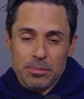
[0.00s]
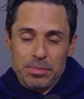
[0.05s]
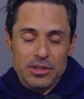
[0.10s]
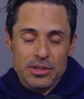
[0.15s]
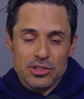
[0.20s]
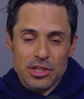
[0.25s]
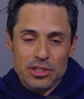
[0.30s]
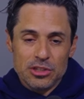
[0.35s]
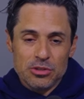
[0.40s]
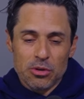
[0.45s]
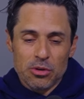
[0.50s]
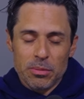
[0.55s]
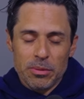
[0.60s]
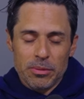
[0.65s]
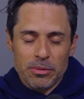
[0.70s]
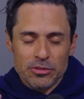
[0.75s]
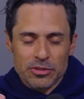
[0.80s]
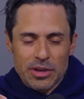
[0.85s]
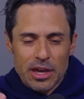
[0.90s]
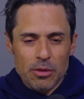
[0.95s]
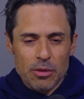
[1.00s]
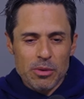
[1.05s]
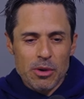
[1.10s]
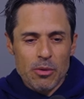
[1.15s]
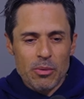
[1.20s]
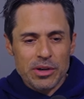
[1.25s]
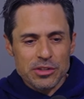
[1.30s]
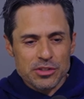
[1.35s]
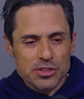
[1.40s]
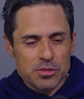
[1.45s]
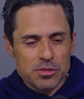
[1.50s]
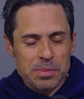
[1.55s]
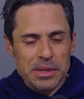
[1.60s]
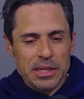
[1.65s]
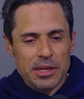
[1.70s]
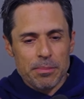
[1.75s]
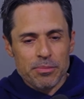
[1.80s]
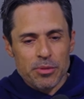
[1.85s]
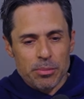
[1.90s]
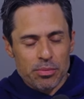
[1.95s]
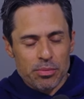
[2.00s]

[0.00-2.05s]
PGA Tour, but there's got to be a way to speed up the